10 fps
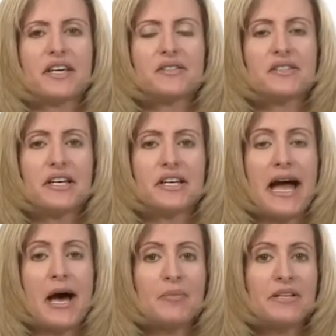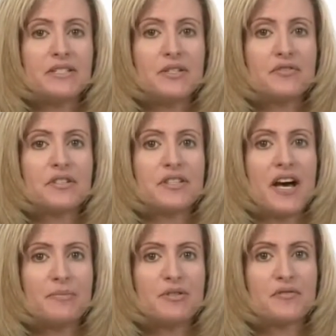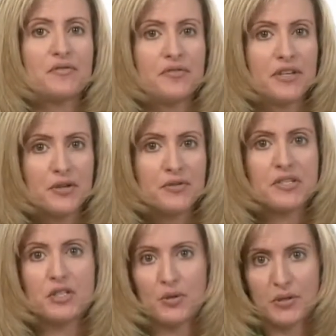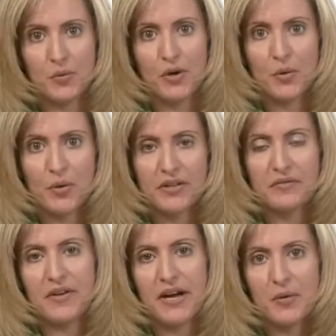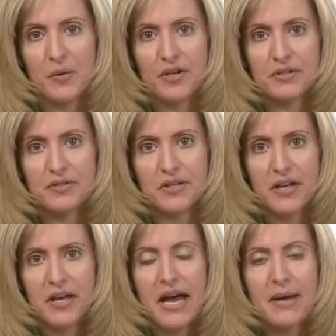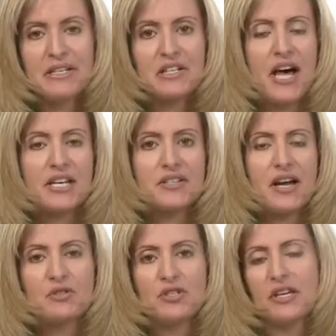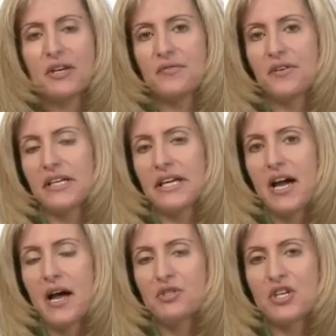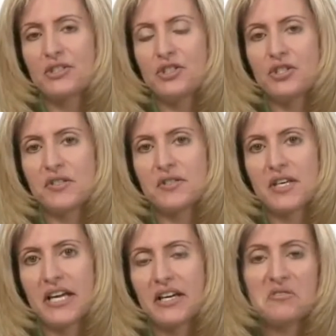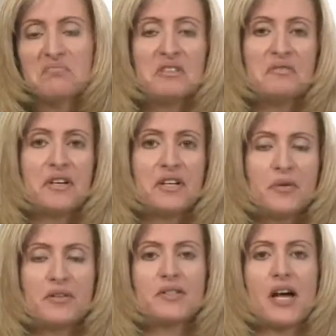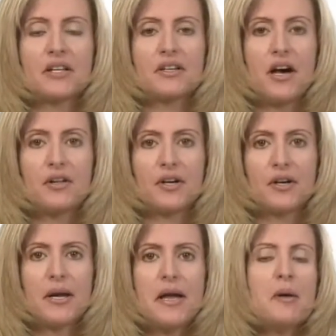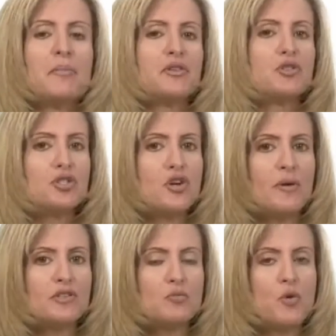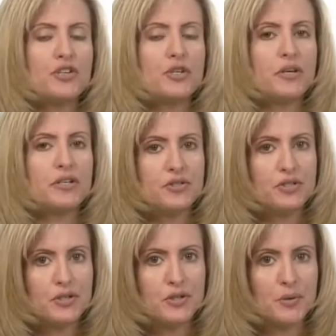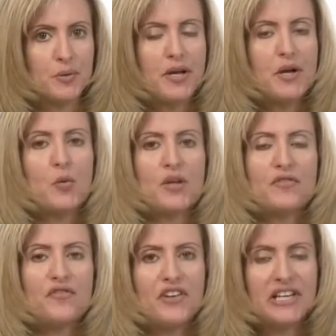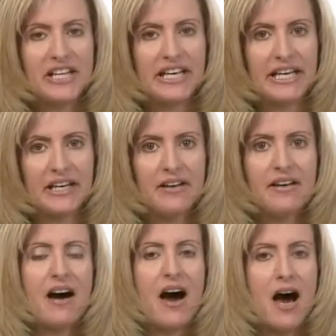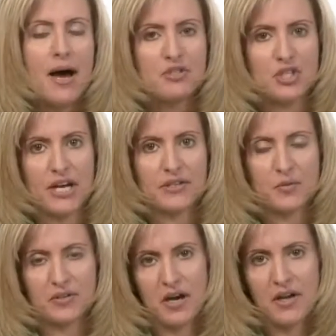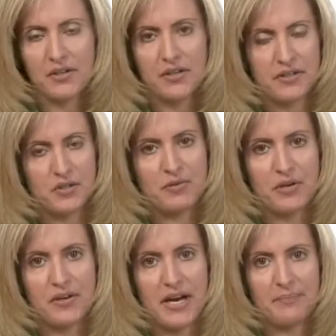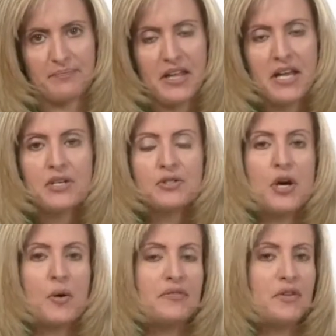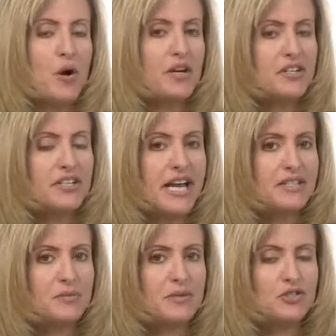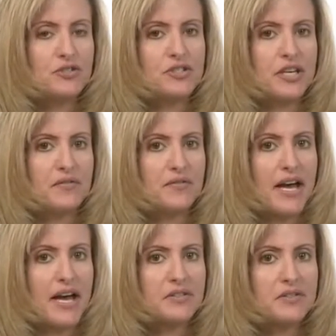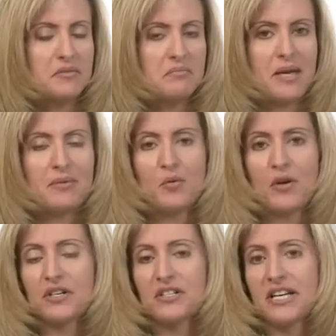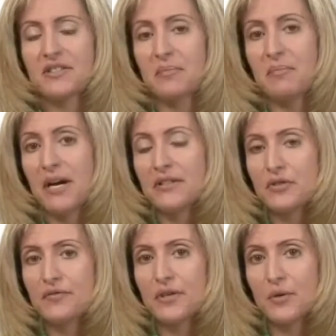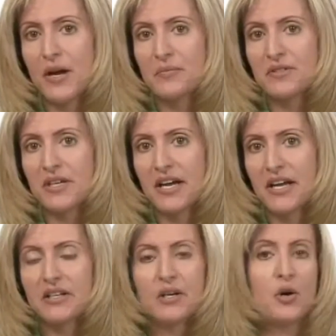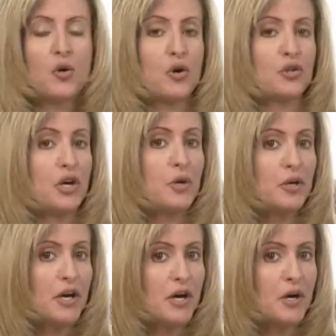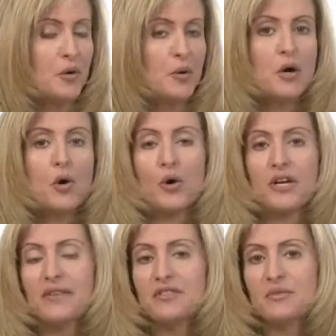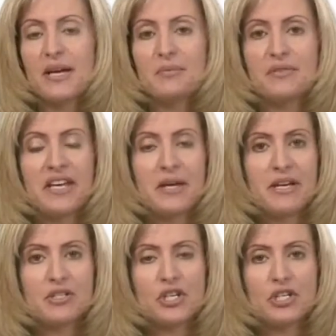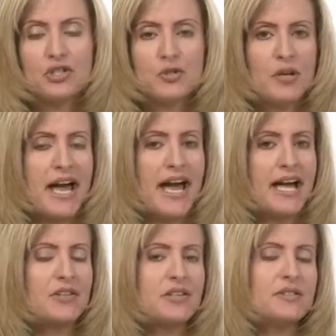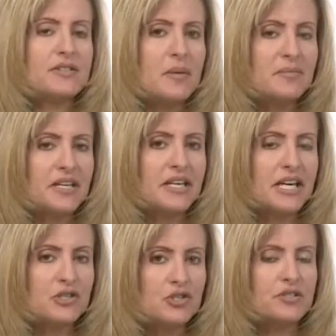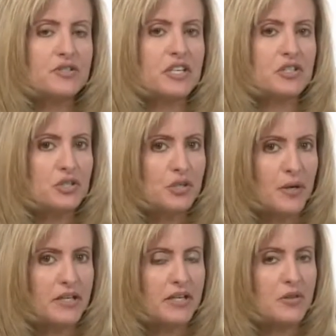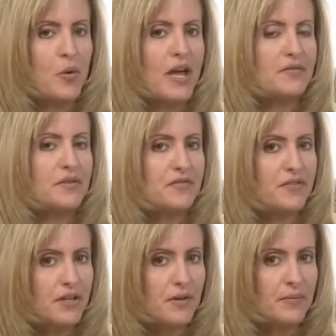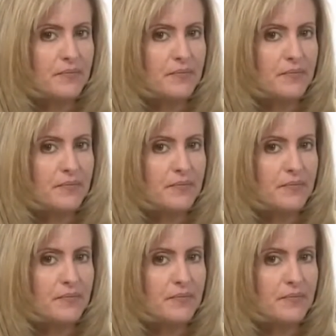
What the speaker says: isn't it, how many different types of fills that you can work with in fireworks? I mean, a lot of times you think of filling an object, you just think you fill it with a solid color. But there's so much more you can do with filling objects with color in this program. So if you want to create some interesting effects, maybe you want to create some buttons for your website or a logo, or you have some type of image that you just want to add something interesting to it in the way of a fill,